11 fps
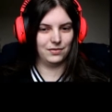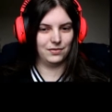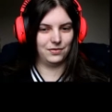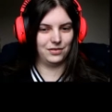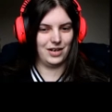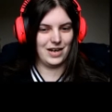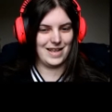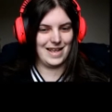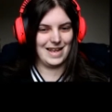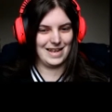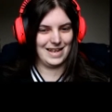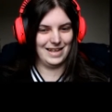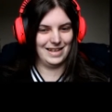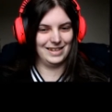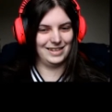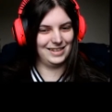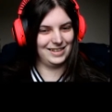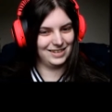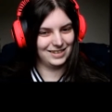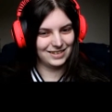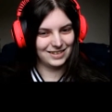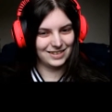freaking is.
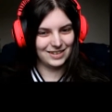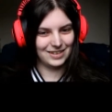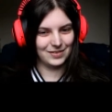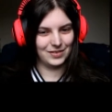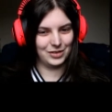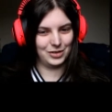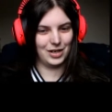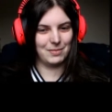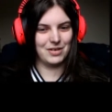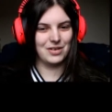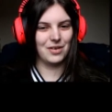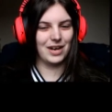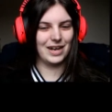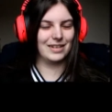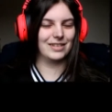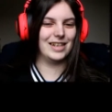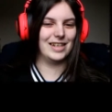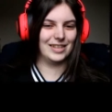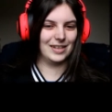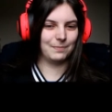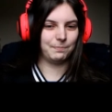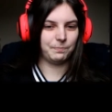For some annoying
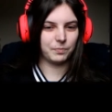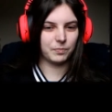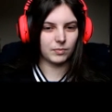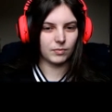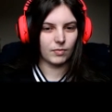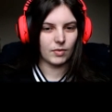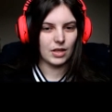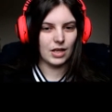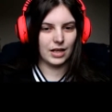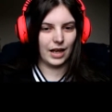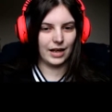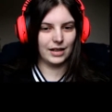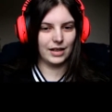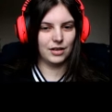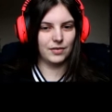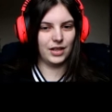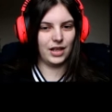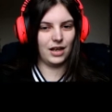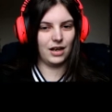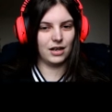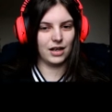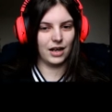reason. Can I get that over
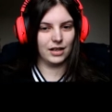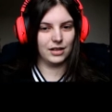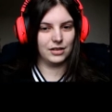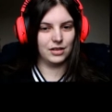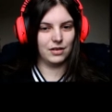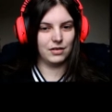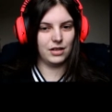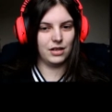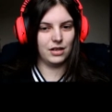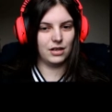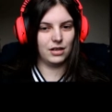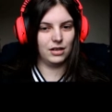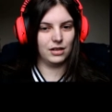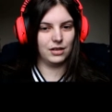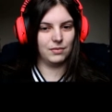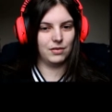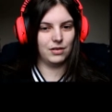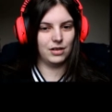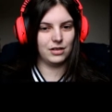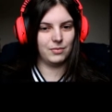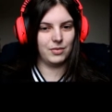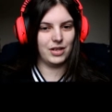there? Can I get this down here? Unless I want
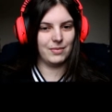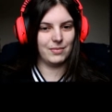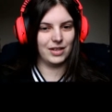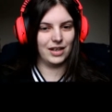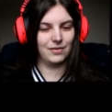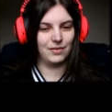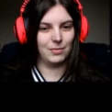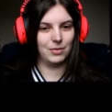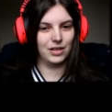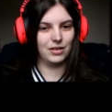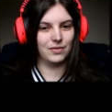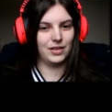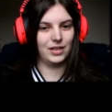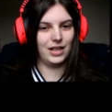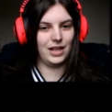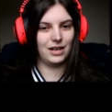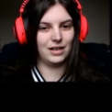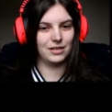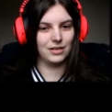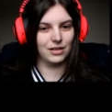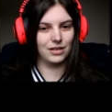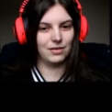it to be, but then if I put that over there, it's
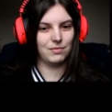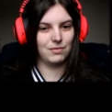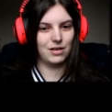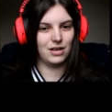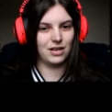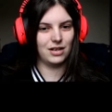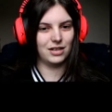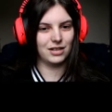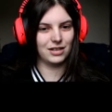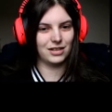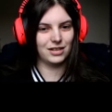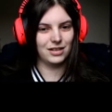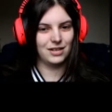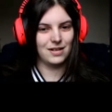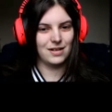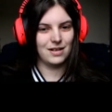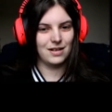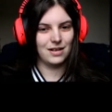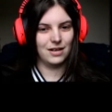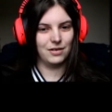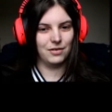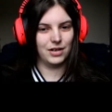not gonna work.
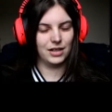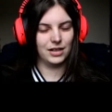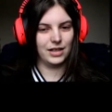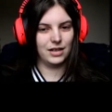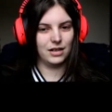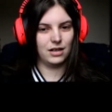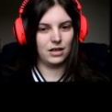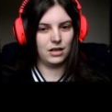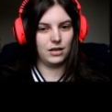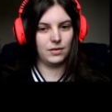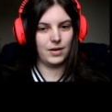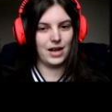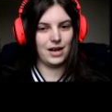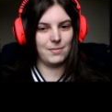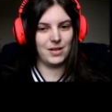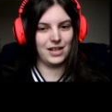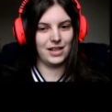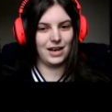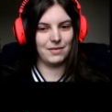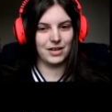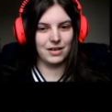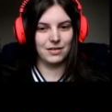Annoyingly, and oh, wait a minute,
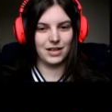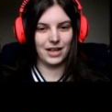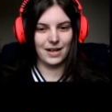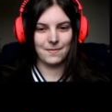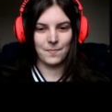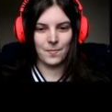there we go, okay.